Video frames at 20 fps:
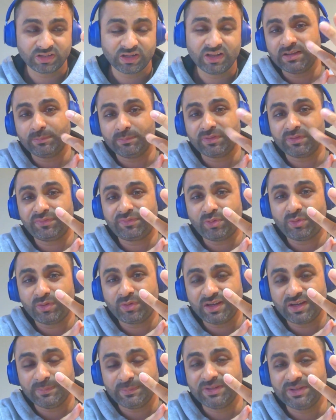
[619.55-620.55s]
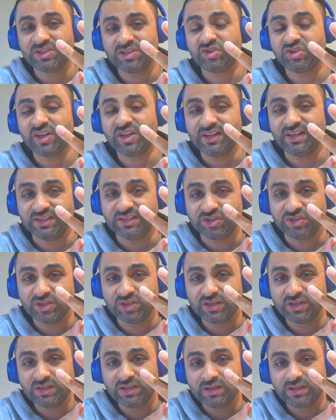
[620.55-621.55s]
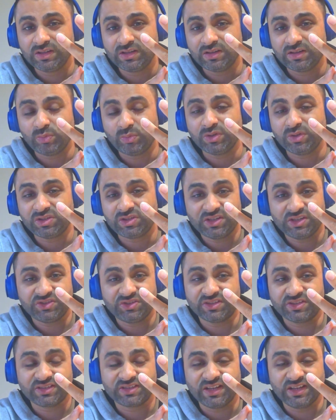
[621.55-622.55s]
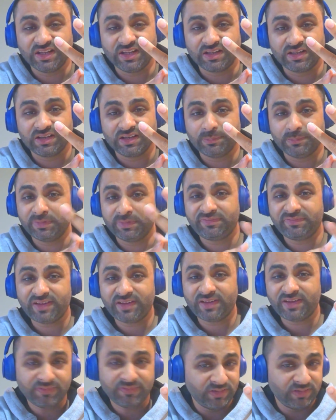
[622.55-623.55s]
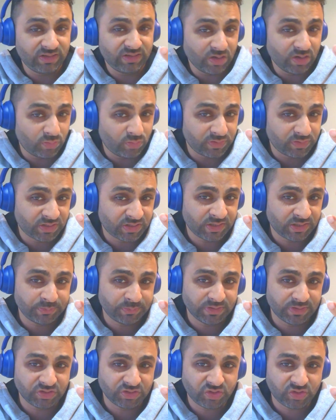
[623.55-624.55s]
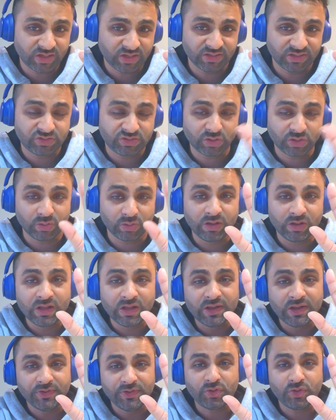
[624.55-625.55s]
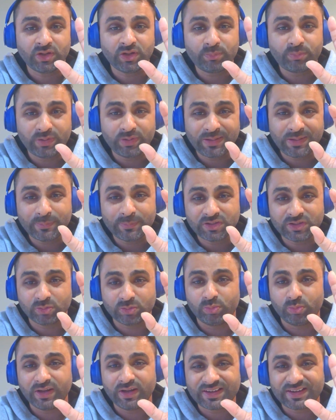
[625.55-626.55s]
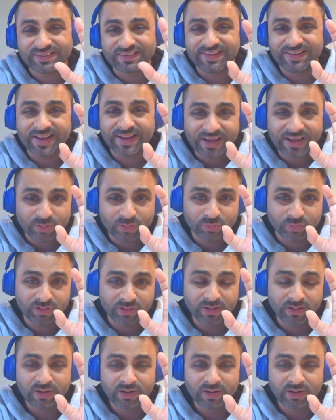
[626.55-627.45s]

Number four, he meets a challenge, which is the snake. Number five, he overcomes that challenge. So you can pretty much break down